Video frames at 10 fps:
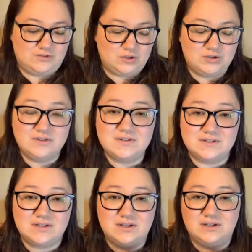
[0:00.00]

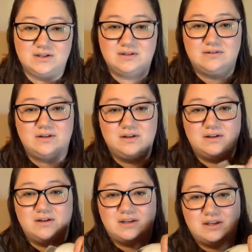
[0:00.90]
folds
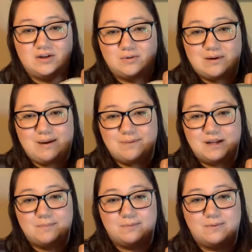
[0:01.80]
you know, wrap it
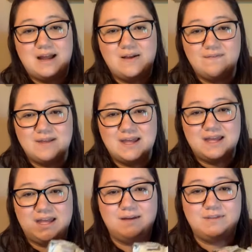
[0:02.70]
up around
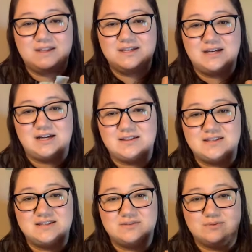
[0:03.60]
them and then tuck
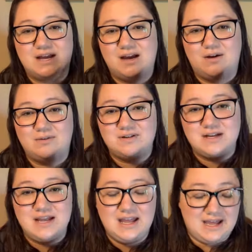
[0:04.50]
these around
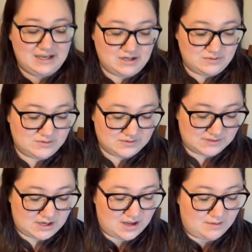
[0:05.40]
and
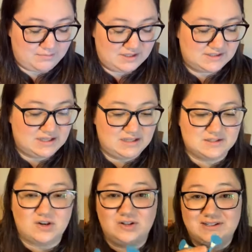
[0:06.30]
use, um, this thing
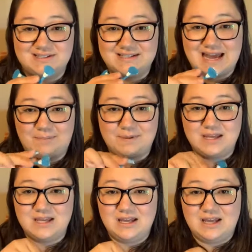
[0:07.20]
is called a
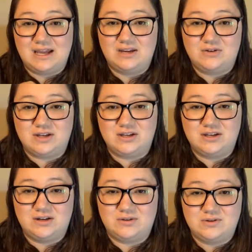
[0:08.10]
snappy and you can,
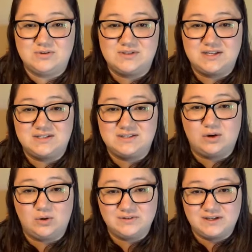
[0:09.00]
you know, use this to
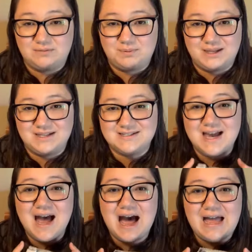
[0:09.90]
hold it in place.
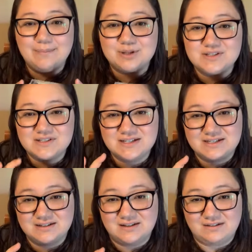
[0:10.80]
I personally
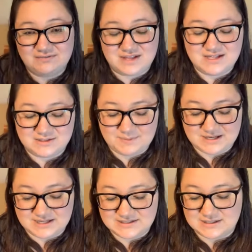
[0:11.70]
didn't love these
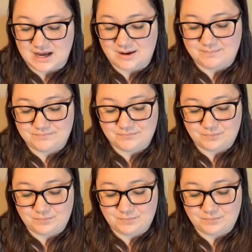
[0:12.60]
because um,